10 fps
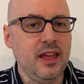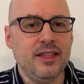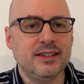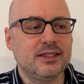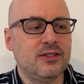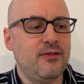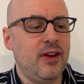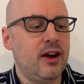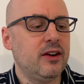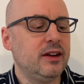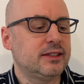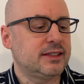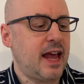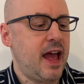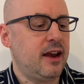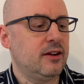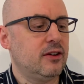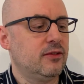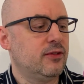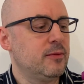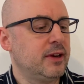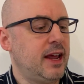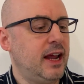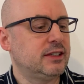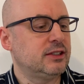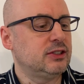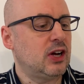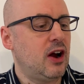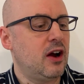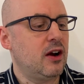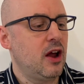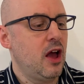This is a very standard fermentation jar,